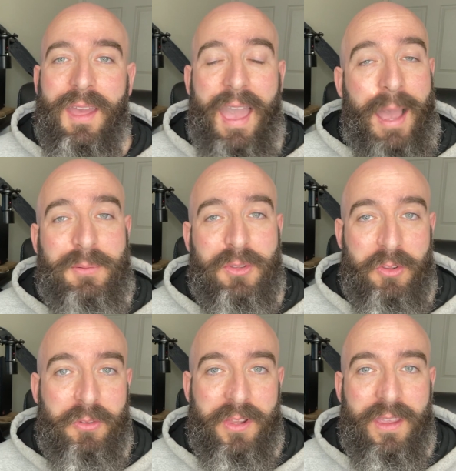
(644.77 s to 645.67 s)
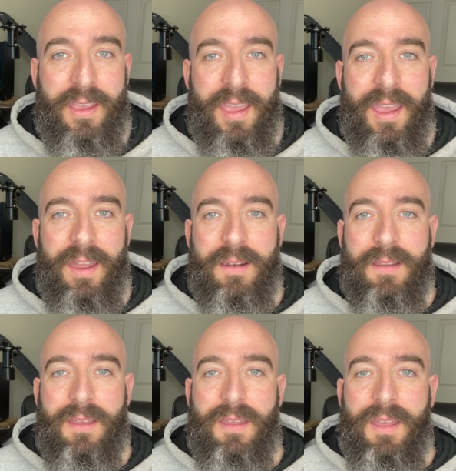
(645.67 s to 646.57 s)
Absolutely. And
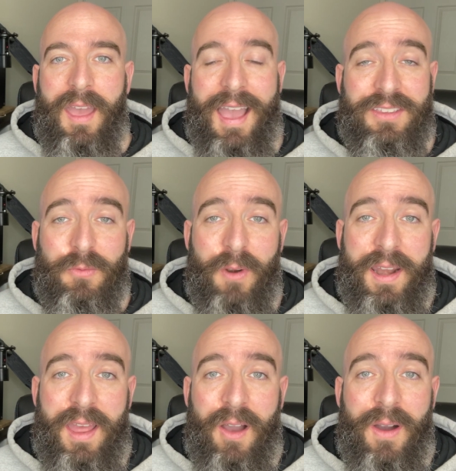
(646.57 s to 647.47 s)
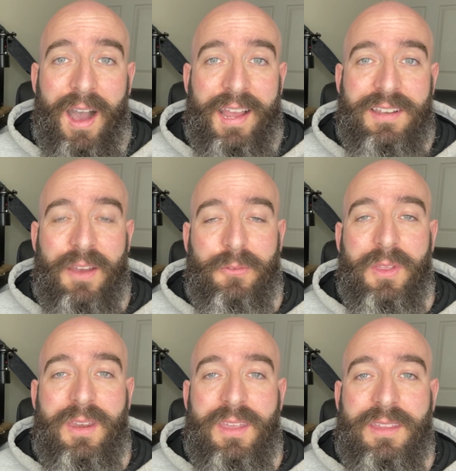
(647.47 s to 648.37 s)
as of right now, I
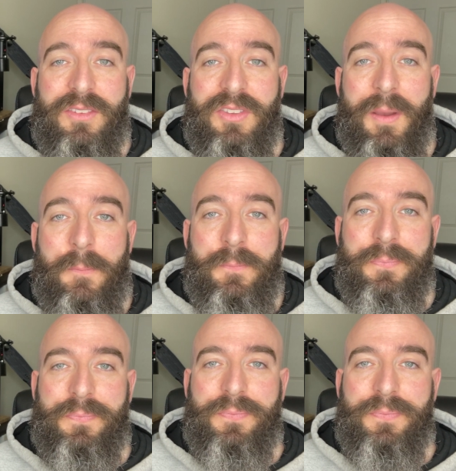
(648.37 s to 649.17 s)
definitely need some